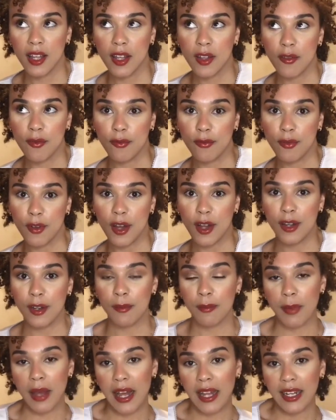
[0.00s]
fun
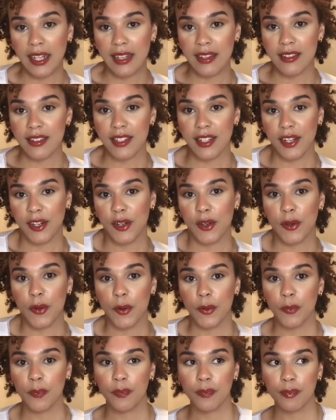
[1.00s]
balance,
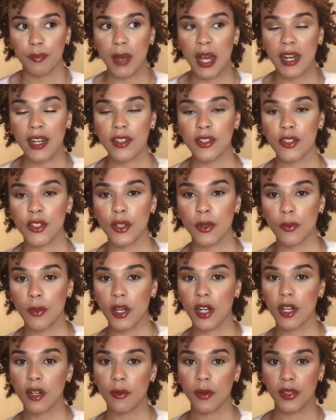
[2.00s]
balance your
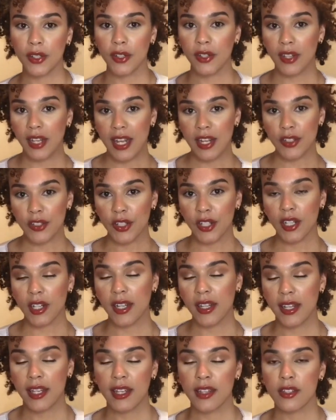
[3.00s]
work with your leisure. I
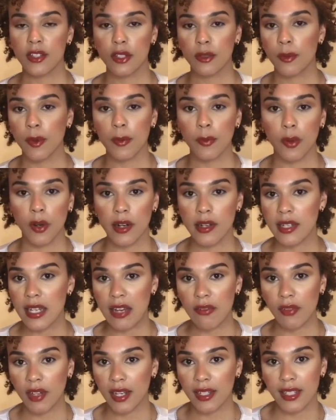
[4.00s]
think it's super important to have
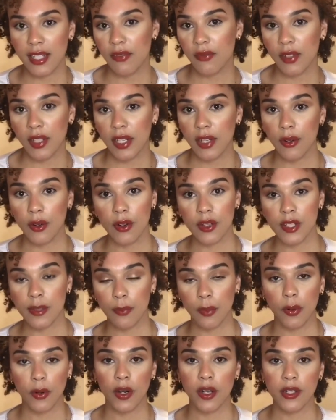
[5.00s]
an activity or a
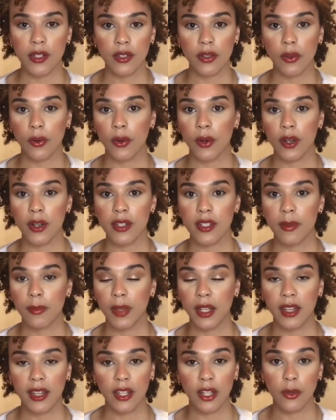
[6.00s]
sport or something
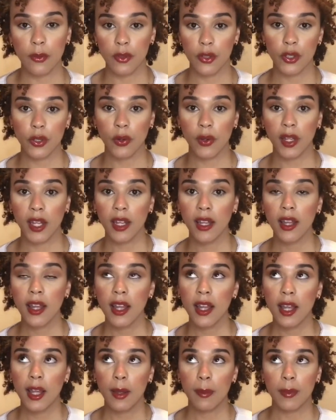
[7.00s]
that you enjoy,
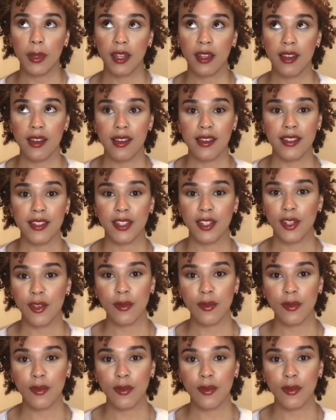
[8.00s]
because you